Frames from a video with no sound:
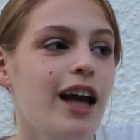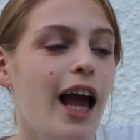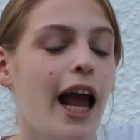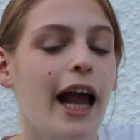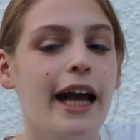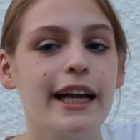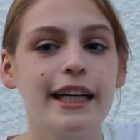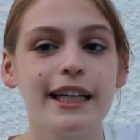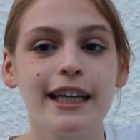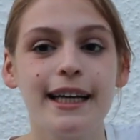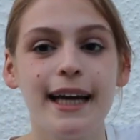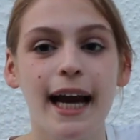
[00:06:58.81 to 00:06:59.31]

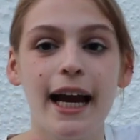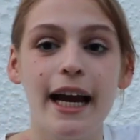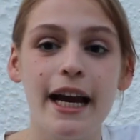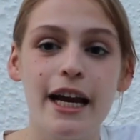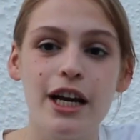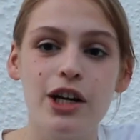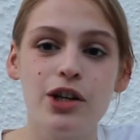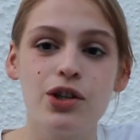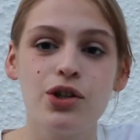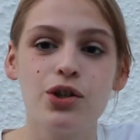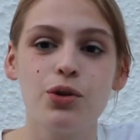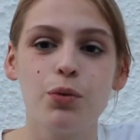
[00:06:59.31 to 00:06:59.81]

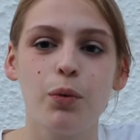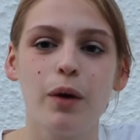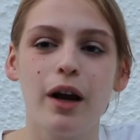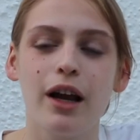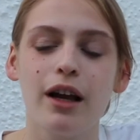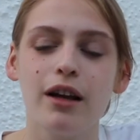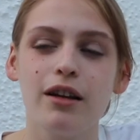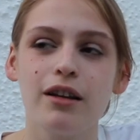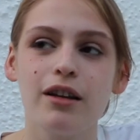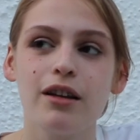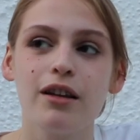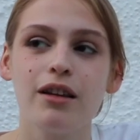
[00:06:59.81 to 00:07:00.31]
Engage
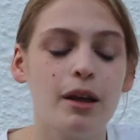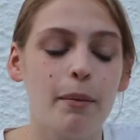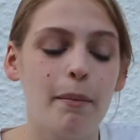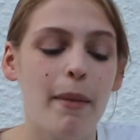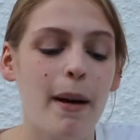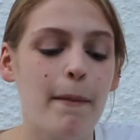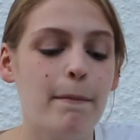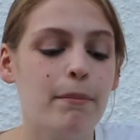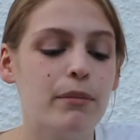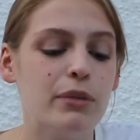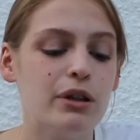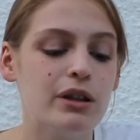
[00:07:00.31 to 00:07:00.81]
with the
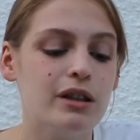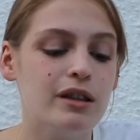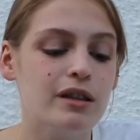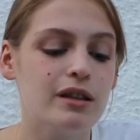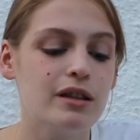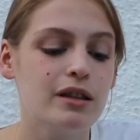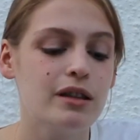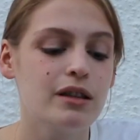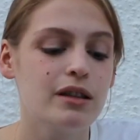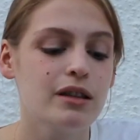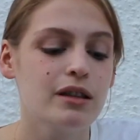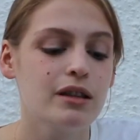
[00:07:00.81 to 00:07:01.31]

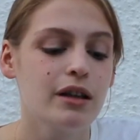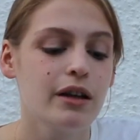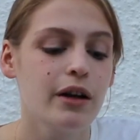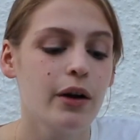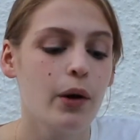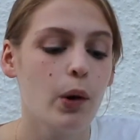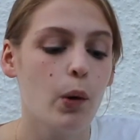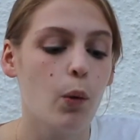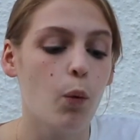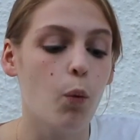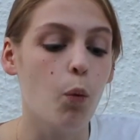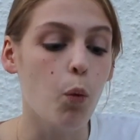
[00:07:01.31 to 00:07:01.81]
members'
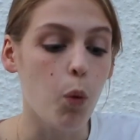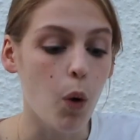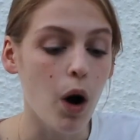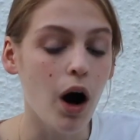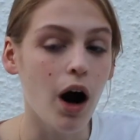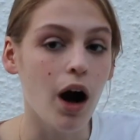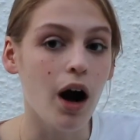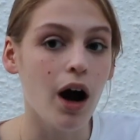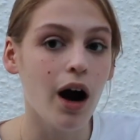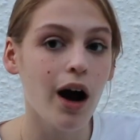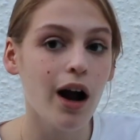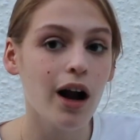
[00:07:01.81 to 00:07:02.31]

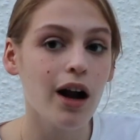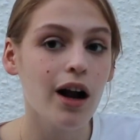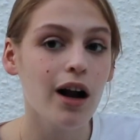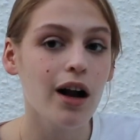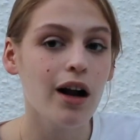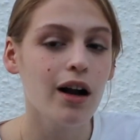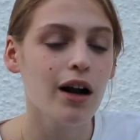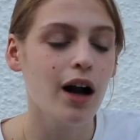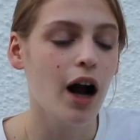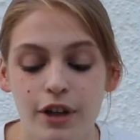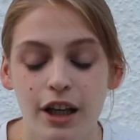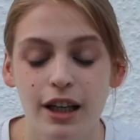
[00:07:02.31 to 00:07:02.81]
work
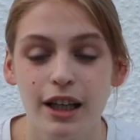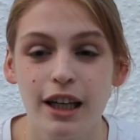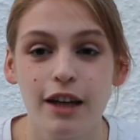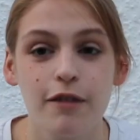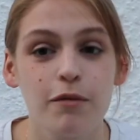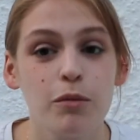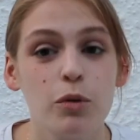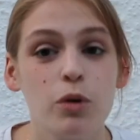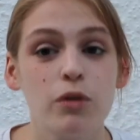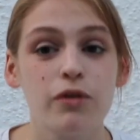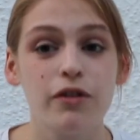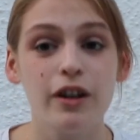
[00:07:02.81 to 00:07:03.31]
and give
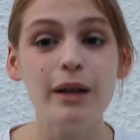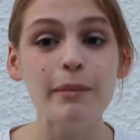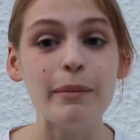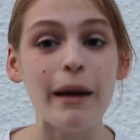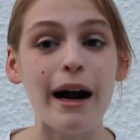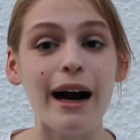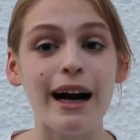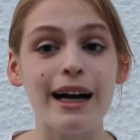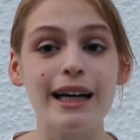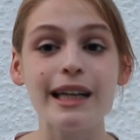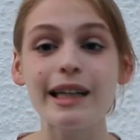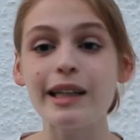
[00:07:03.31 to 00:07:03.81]
more
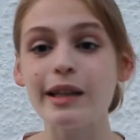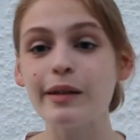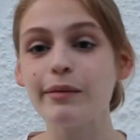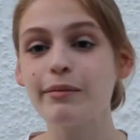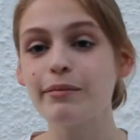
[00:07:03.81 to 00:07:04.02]
feedback,